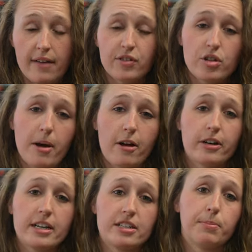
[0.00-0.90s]
After the powder
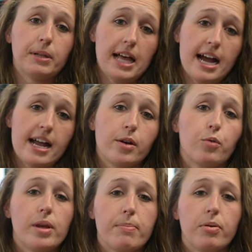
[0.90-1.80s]
is applied,
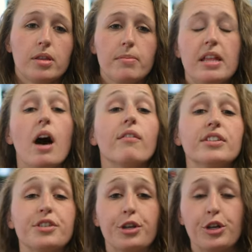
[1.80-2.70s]
we put them in the
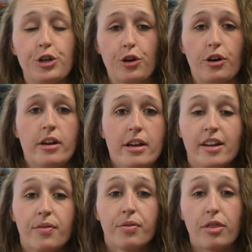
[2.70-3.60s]
oven to cure.
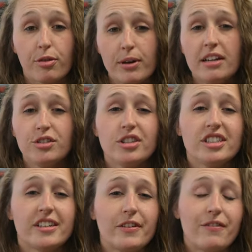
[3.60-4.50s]
The
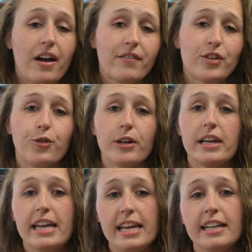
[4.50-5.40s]
375 degree
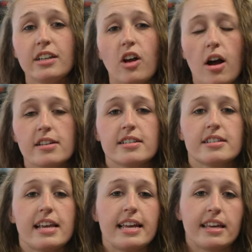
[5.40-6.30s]
heat
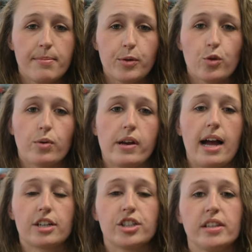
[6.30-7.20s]
causes a chemical
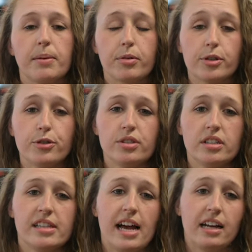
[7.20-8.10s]
reaction that
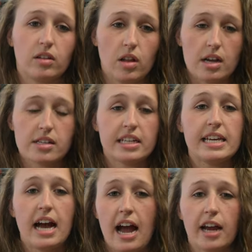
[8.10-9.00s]
produces that
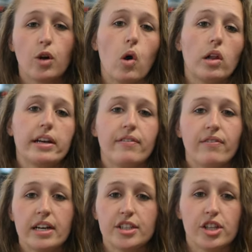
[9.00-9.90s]
glossy, high quality
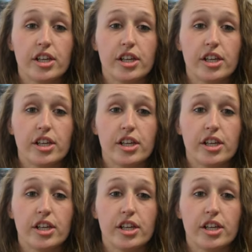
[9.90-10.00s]
finish